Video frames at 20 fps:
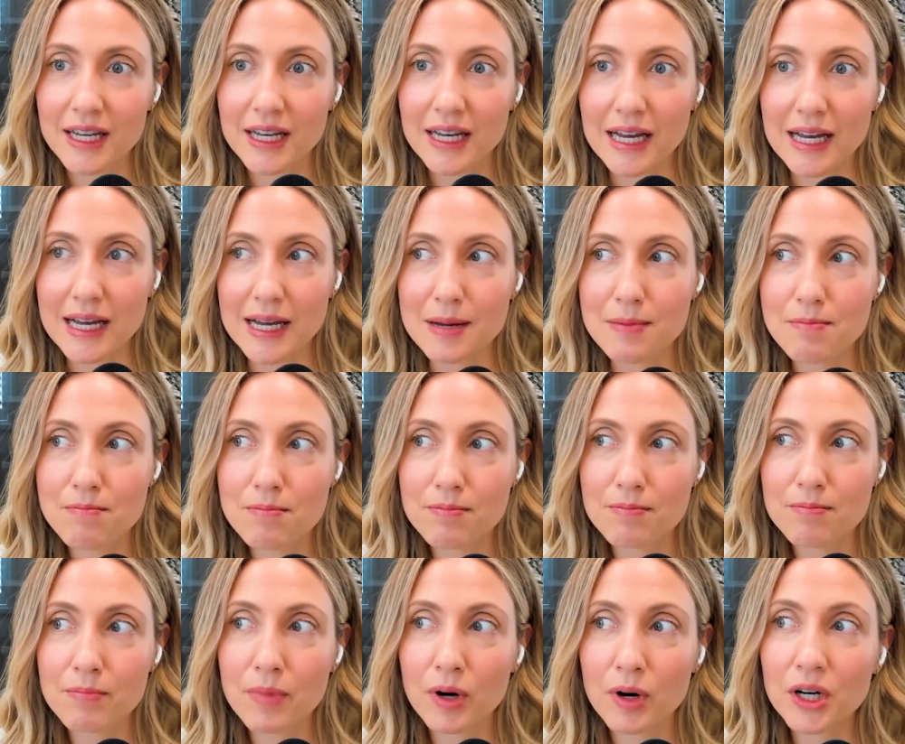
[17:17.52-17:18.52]
um,
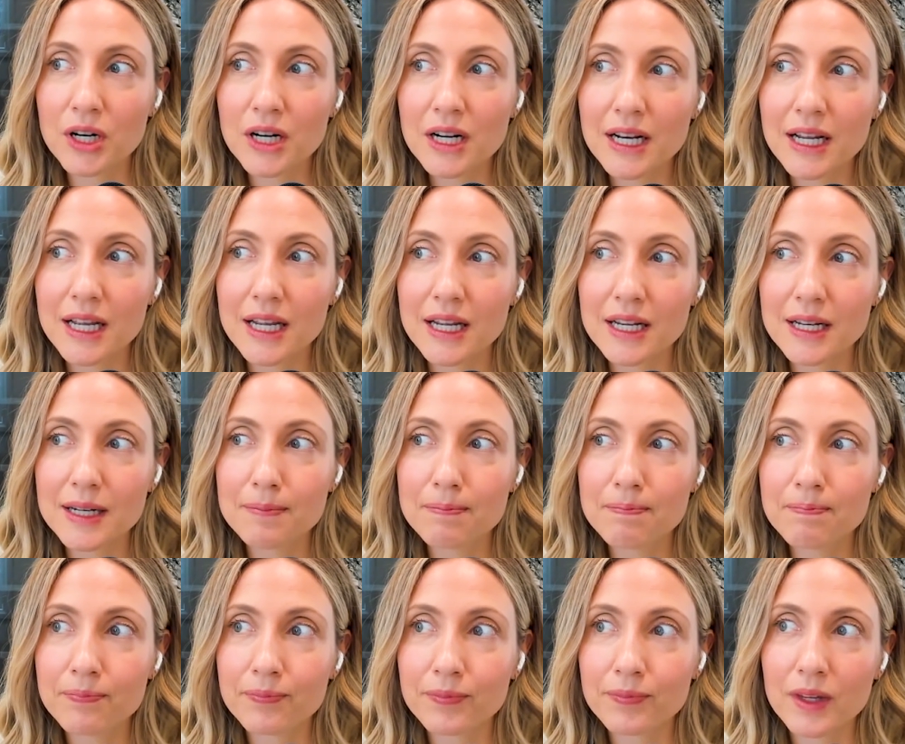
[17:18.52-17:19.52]

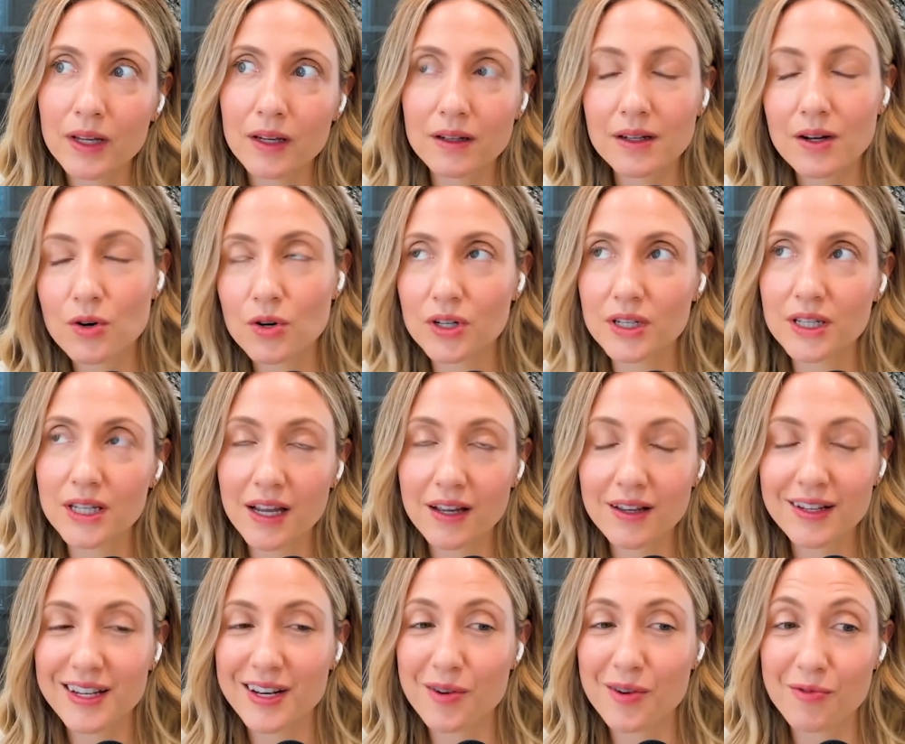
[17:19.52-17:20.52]
marketing or
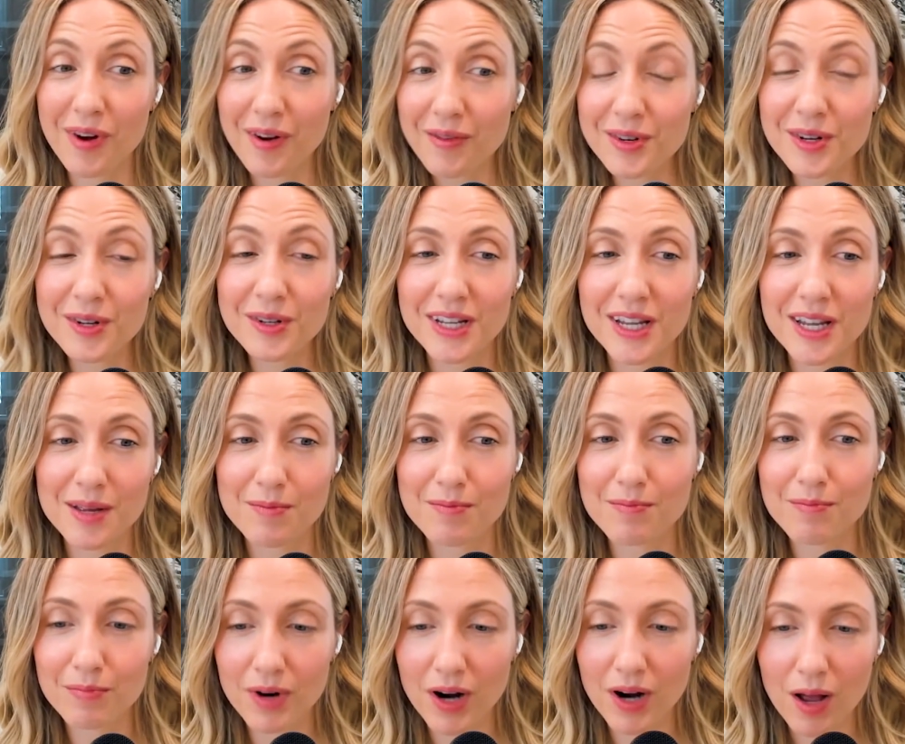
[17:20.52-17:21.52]
sale, you know, revenue
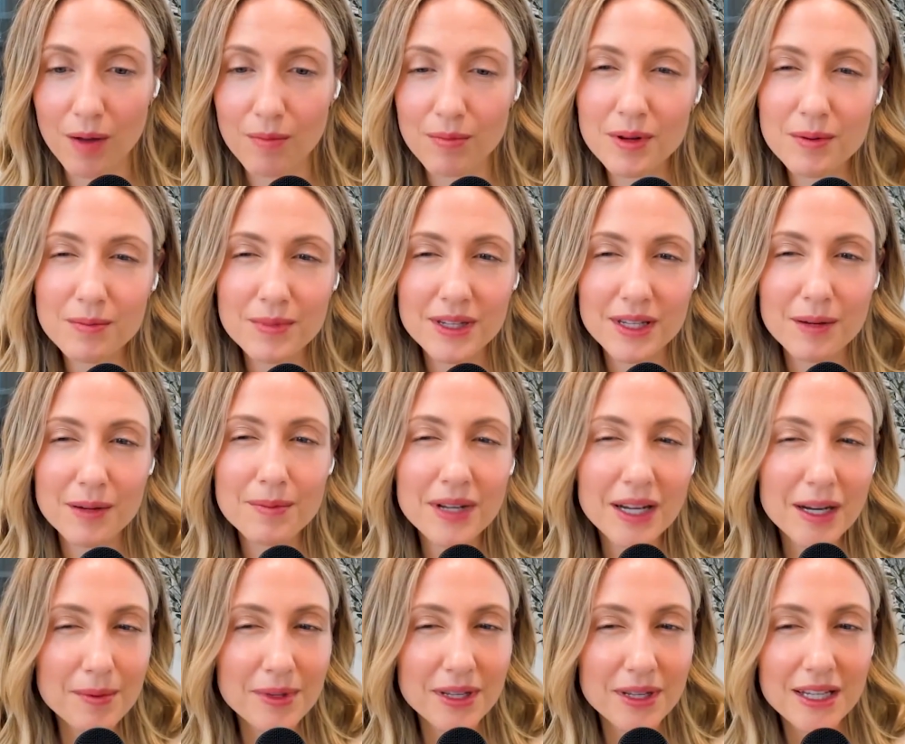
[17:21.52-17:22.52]
team problems
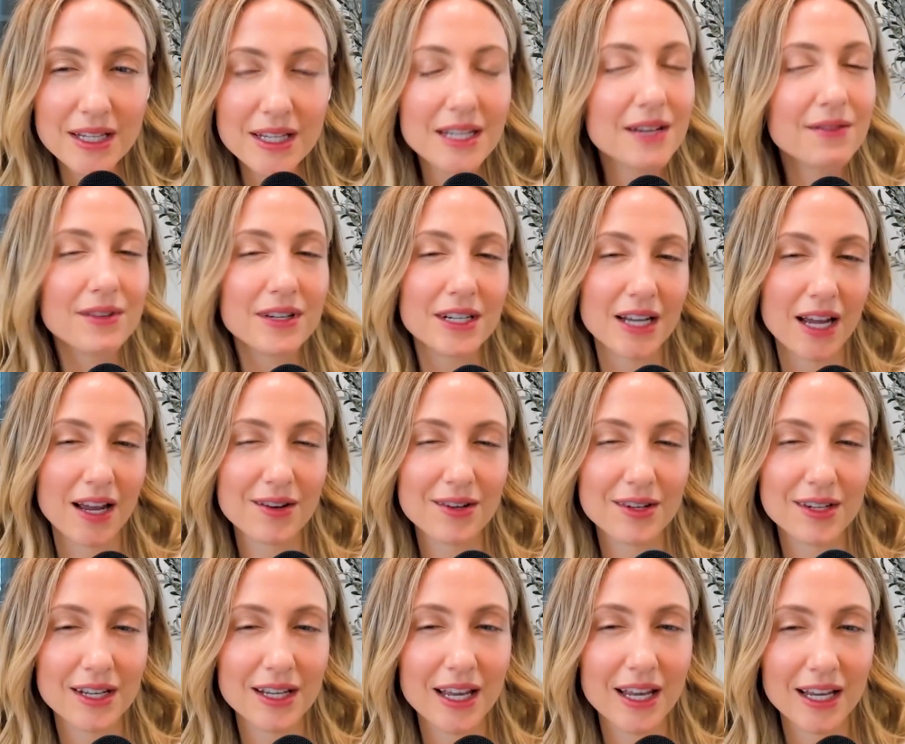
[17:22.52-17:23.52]
sometimes isn't even down
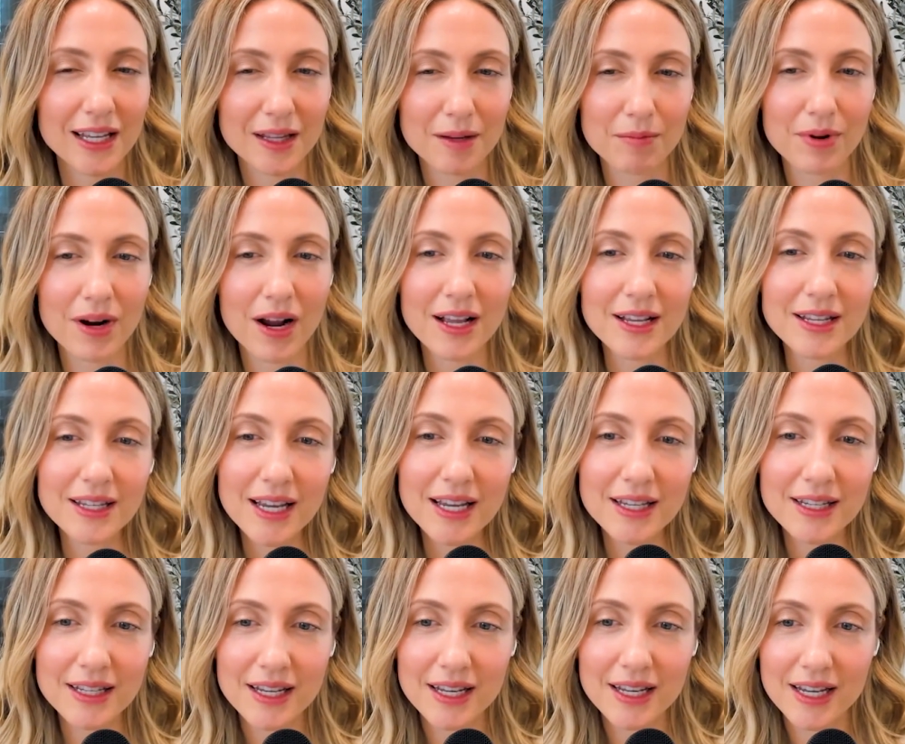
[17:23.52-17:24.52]
to like the process.